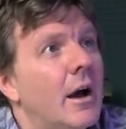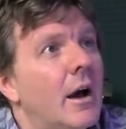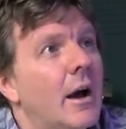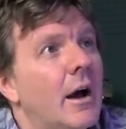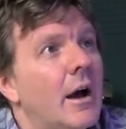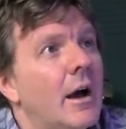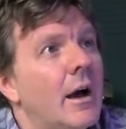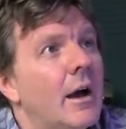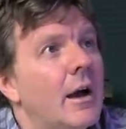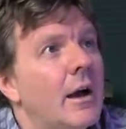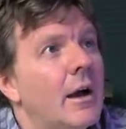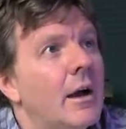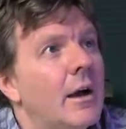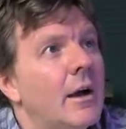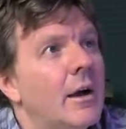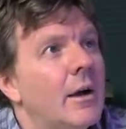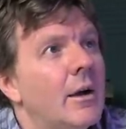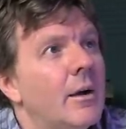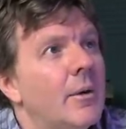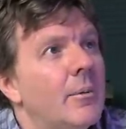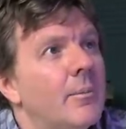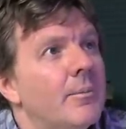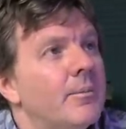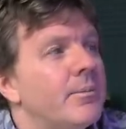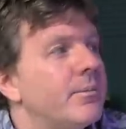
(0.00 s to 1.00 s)

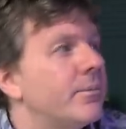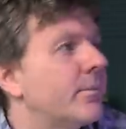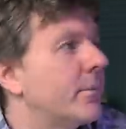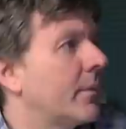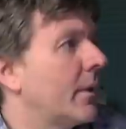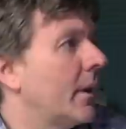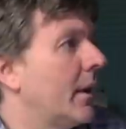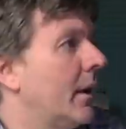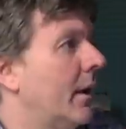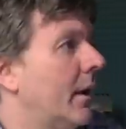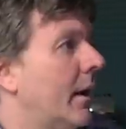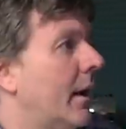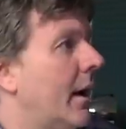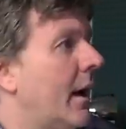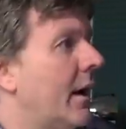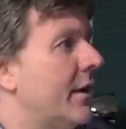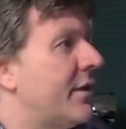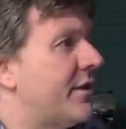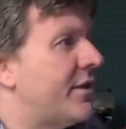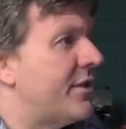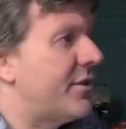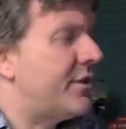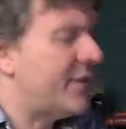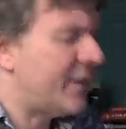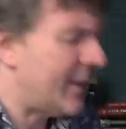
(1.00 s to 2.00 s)
um, I
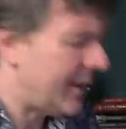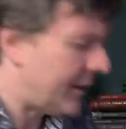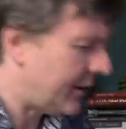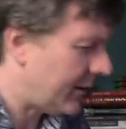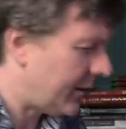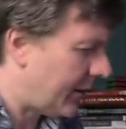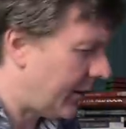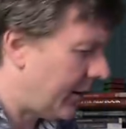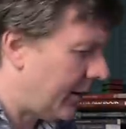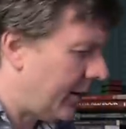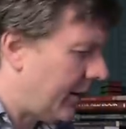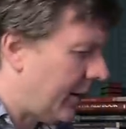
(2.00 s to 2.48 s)
think,